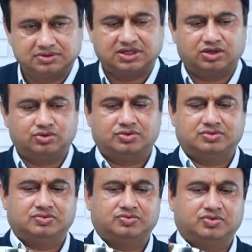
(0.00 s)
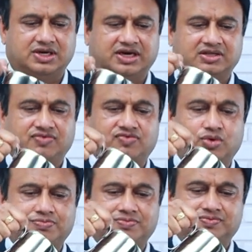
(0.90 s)
Now we will add the
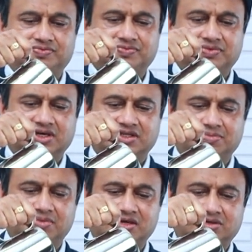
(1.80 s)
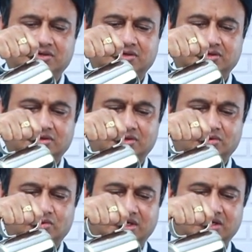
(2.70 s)
foam and the milk
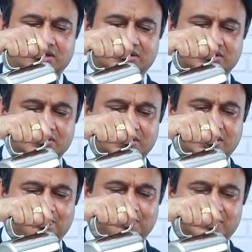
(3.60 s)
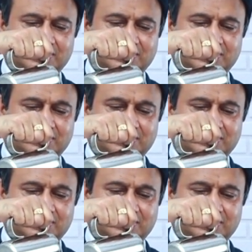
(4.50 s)
to our cup.